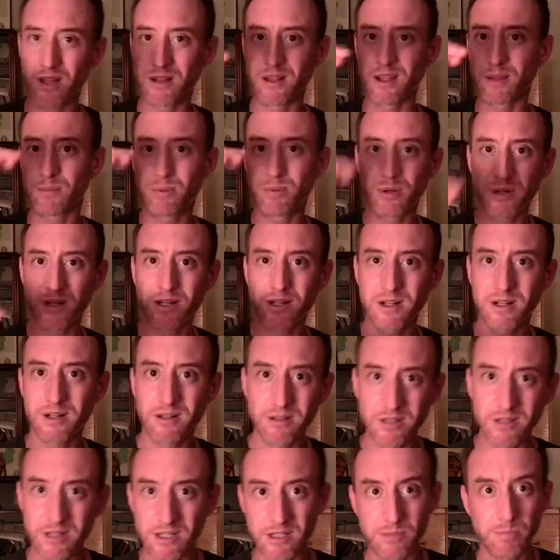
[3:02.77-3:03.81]
Like, put it in a
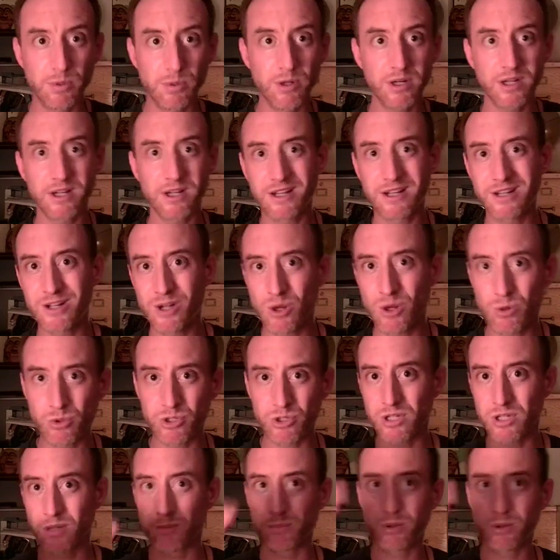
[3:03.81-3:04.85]
list, put it in
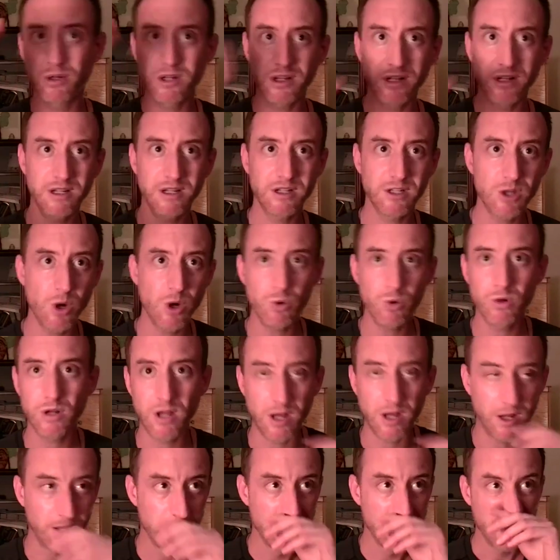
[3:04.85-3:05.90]
Notion, put it in
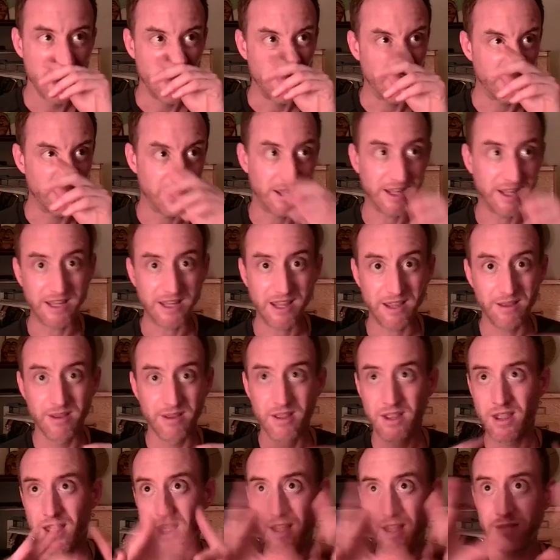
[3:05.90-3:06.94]
Coda, and, like,
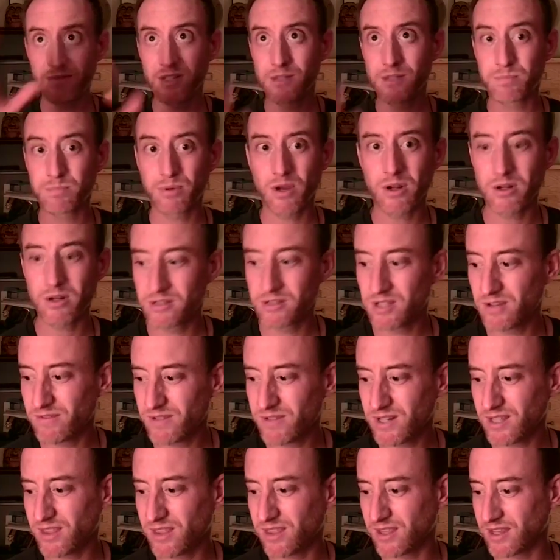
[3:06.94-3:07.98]
have this
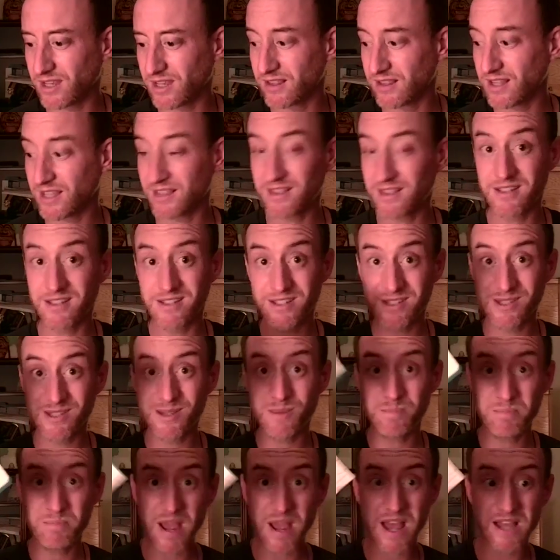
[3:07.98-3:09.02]
productivity thing. And, like, this is the
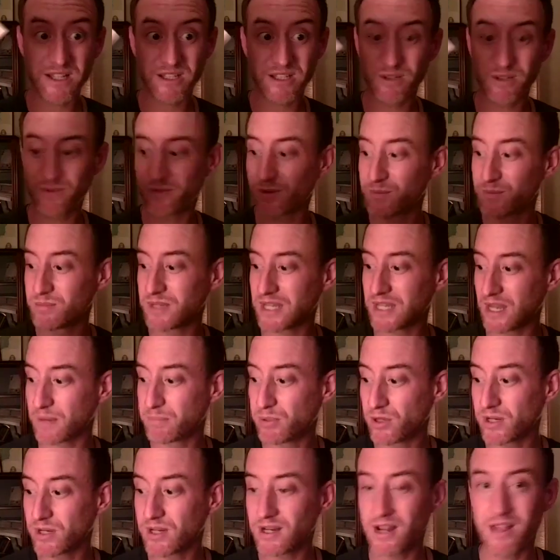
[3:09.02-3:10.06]
best for me. I
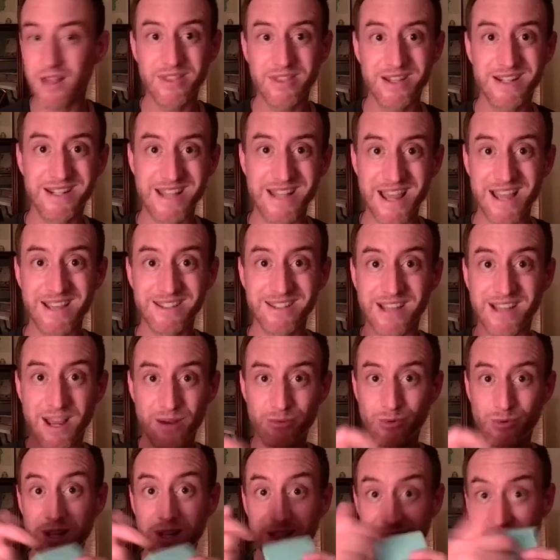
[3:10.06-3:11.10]
put it on the desk. I
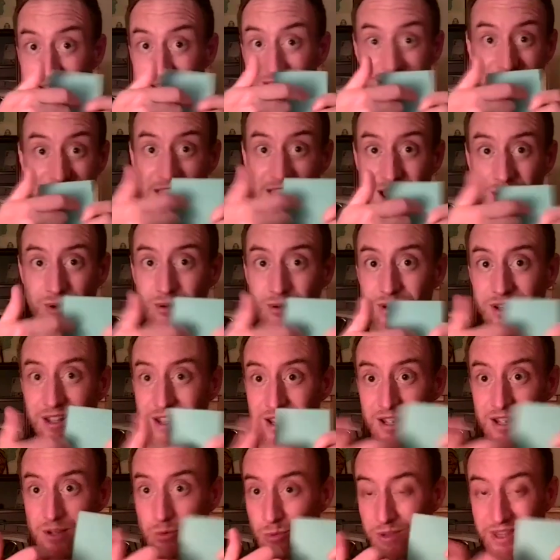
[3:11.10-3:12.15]
write things down
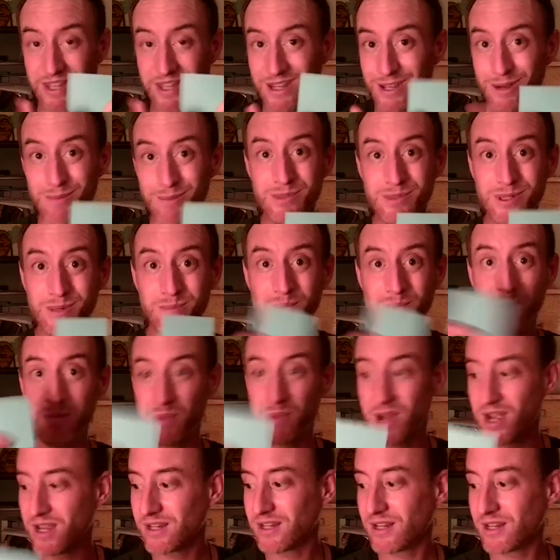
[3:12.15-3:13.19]
when they come to my
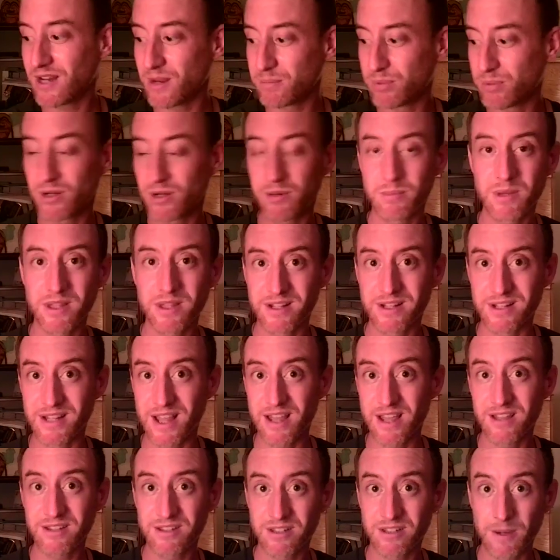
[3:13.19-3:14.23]
mind, and I put them on the
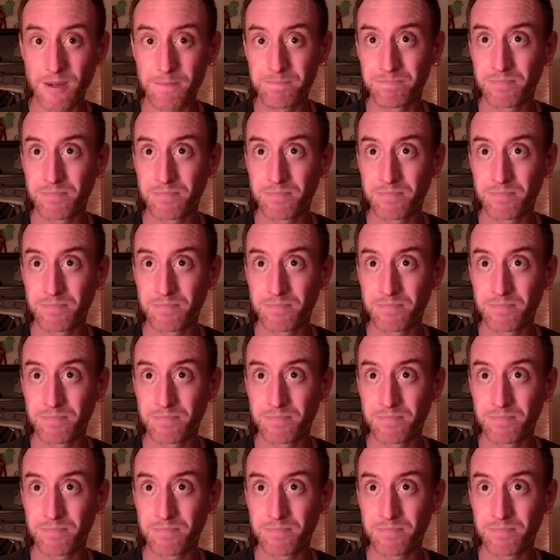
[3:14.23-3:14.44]
desk.